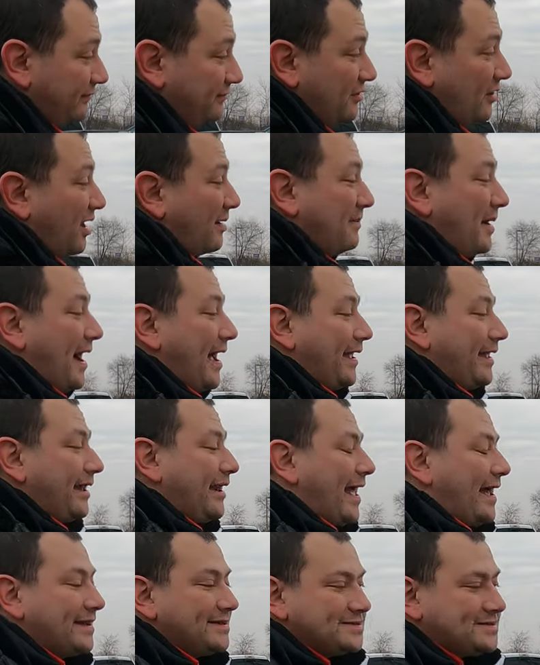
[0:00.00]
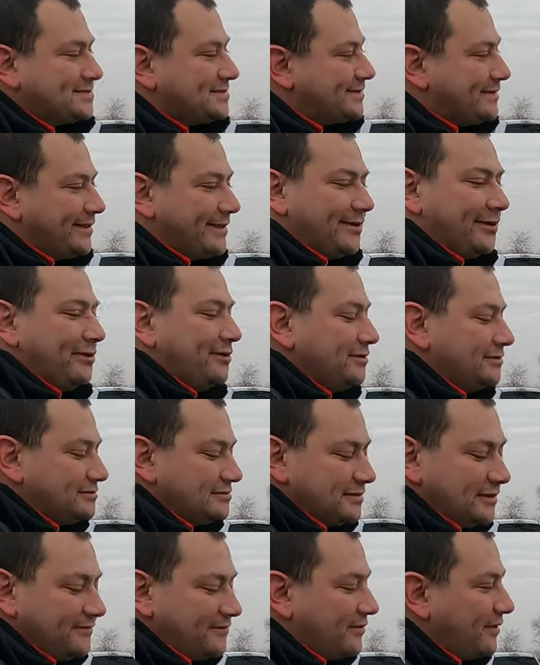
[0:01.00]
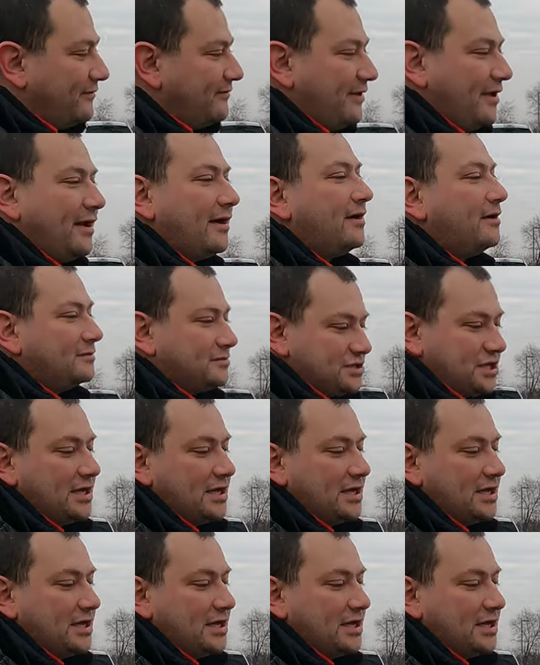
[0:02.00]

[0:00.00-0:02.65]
If you are buying an X, you know, livery vehicle,